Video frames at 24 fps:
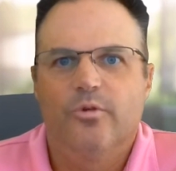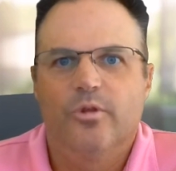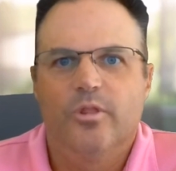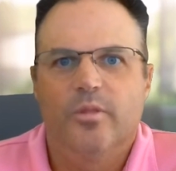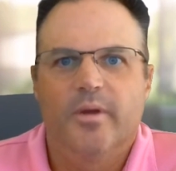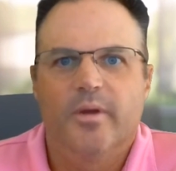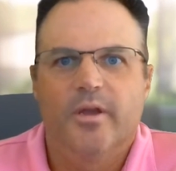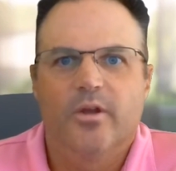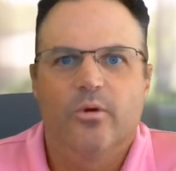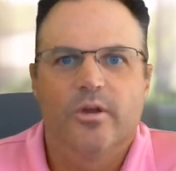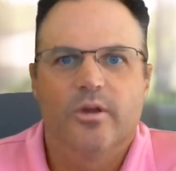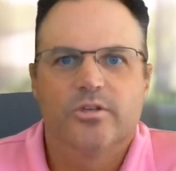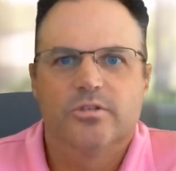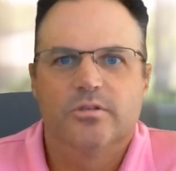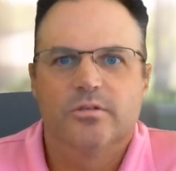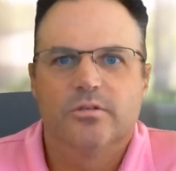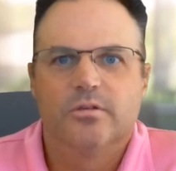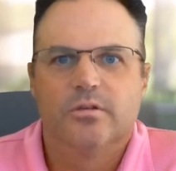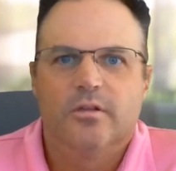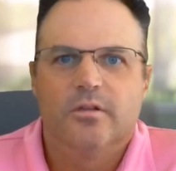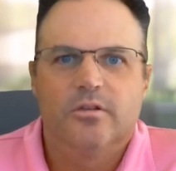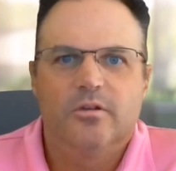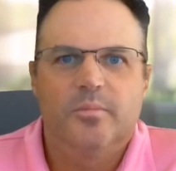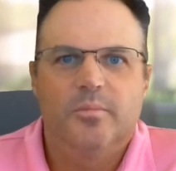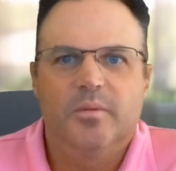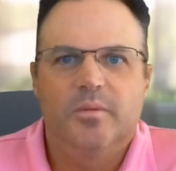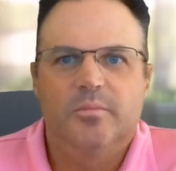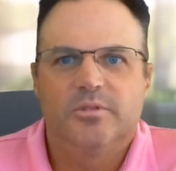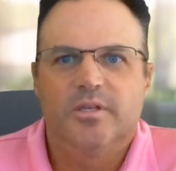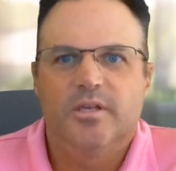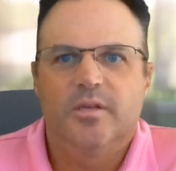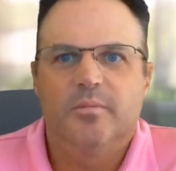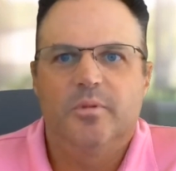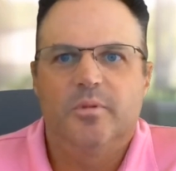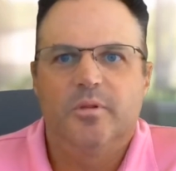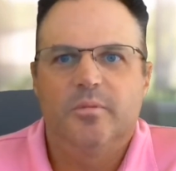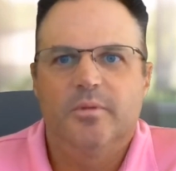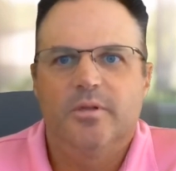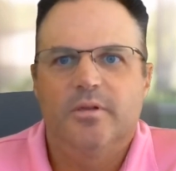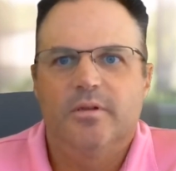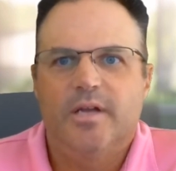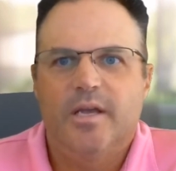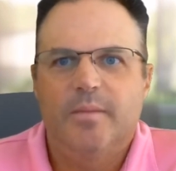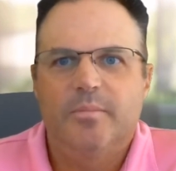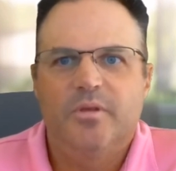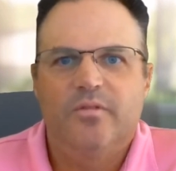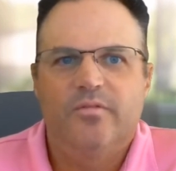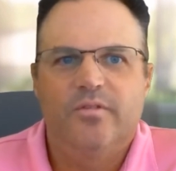the migration and be able to
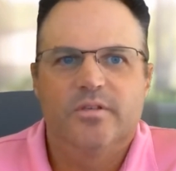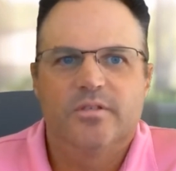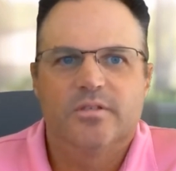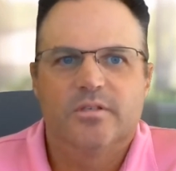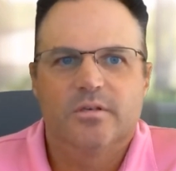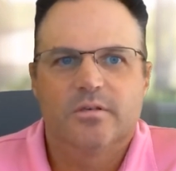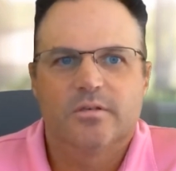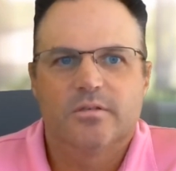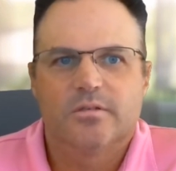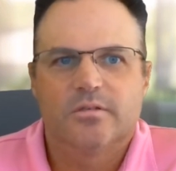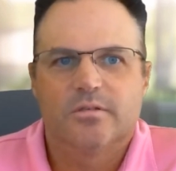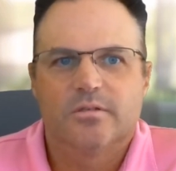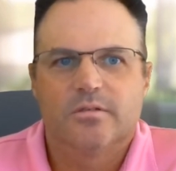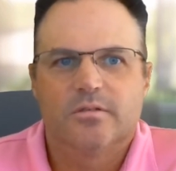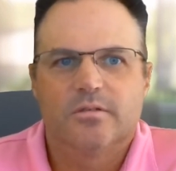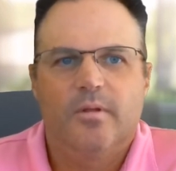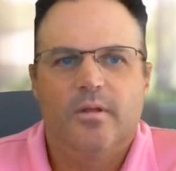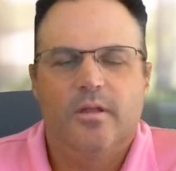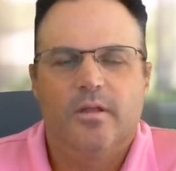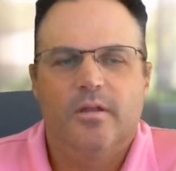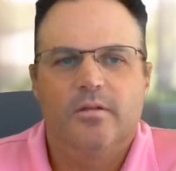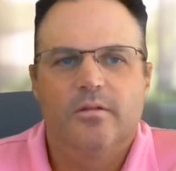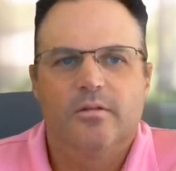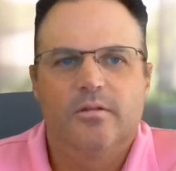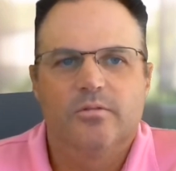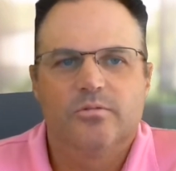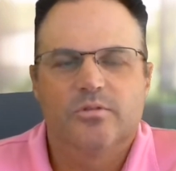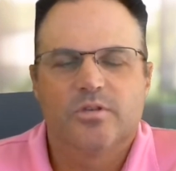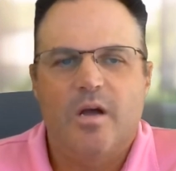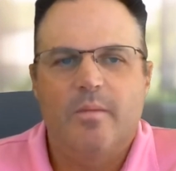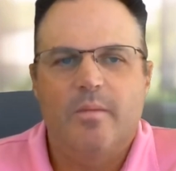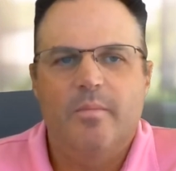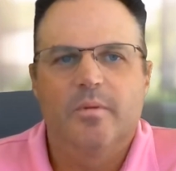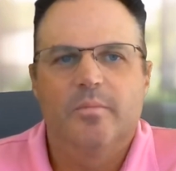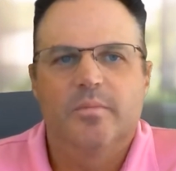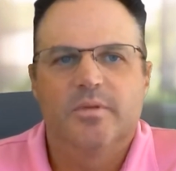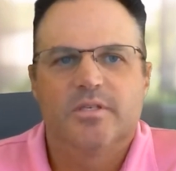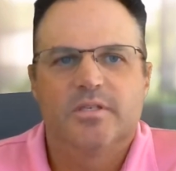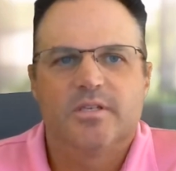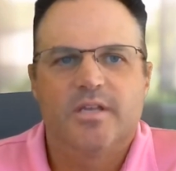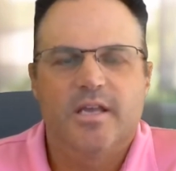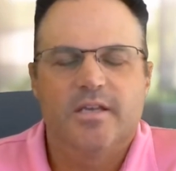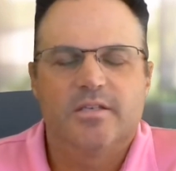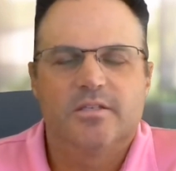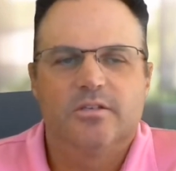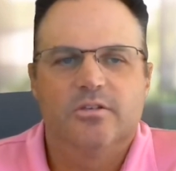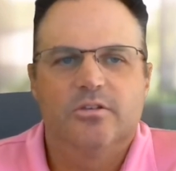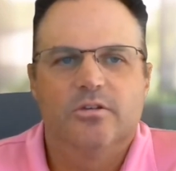implement IPv6, and those common
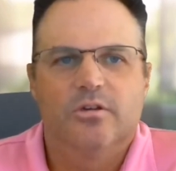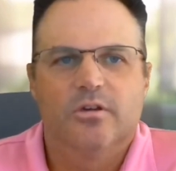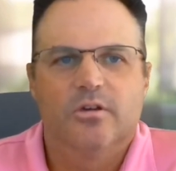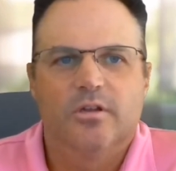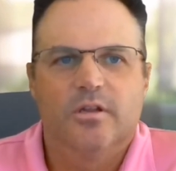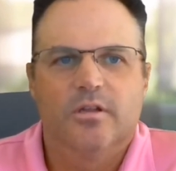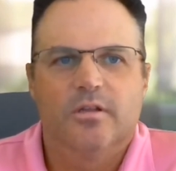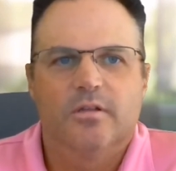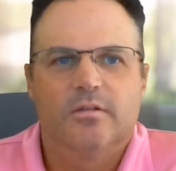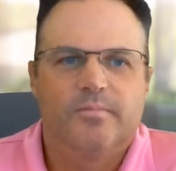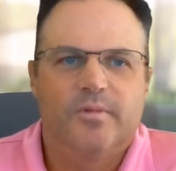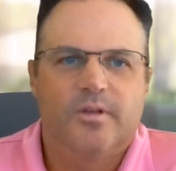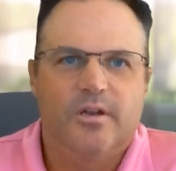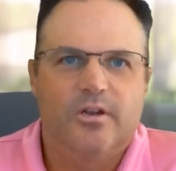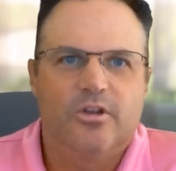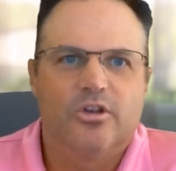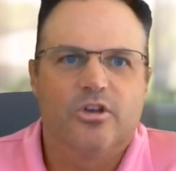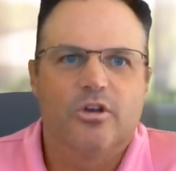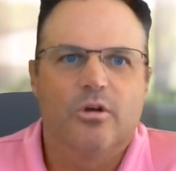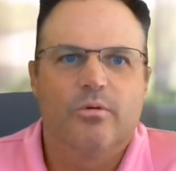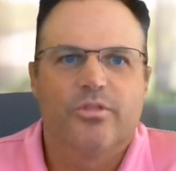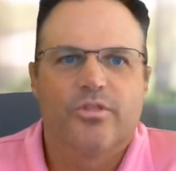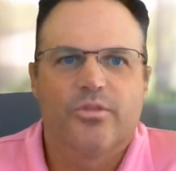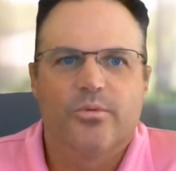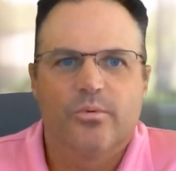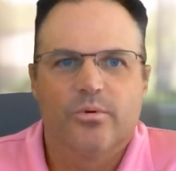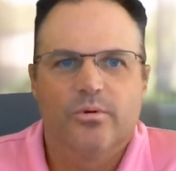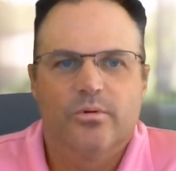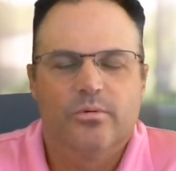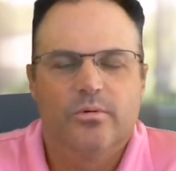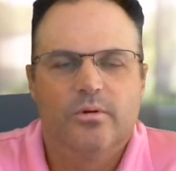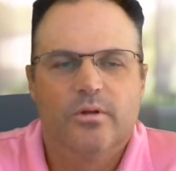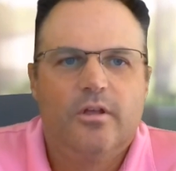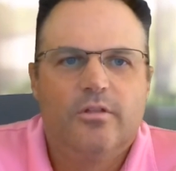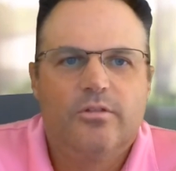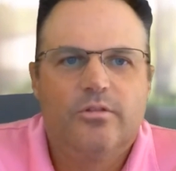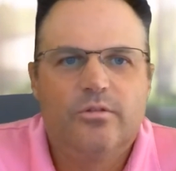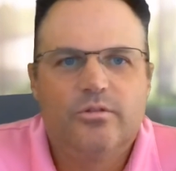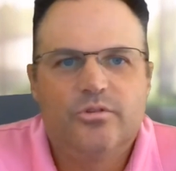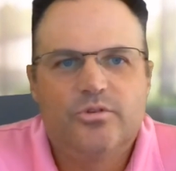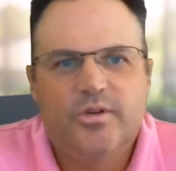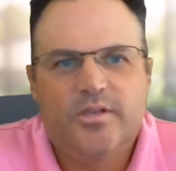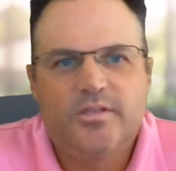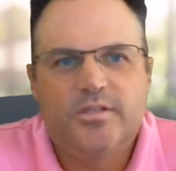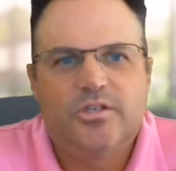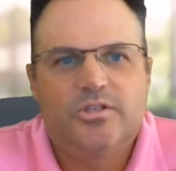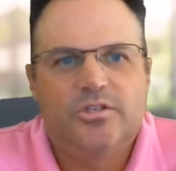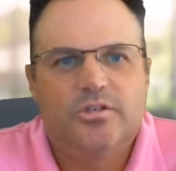mistakes that you're going to kind of go through the
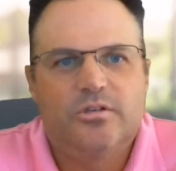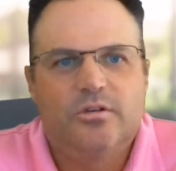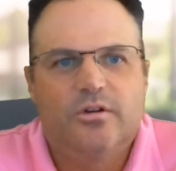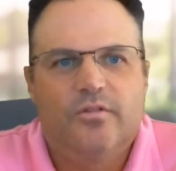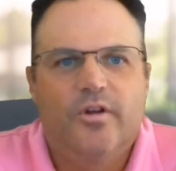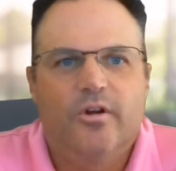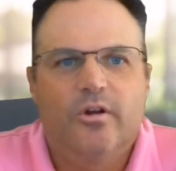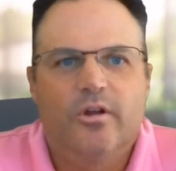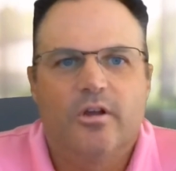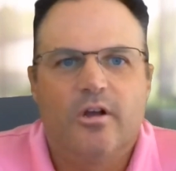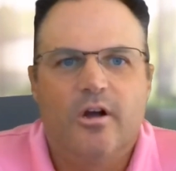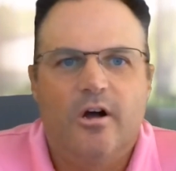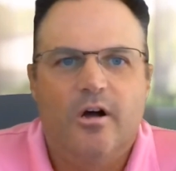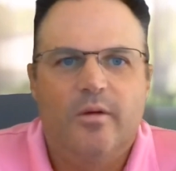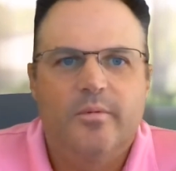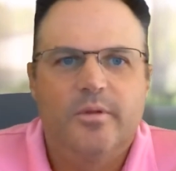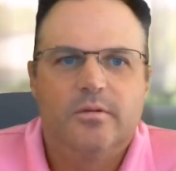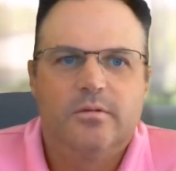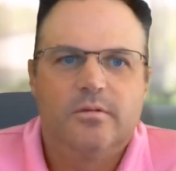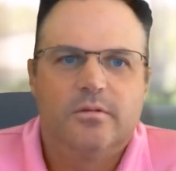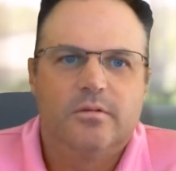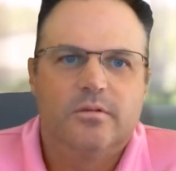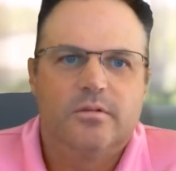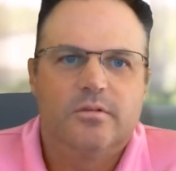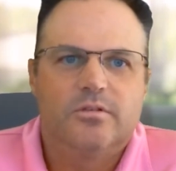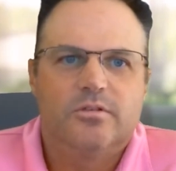transition are very common.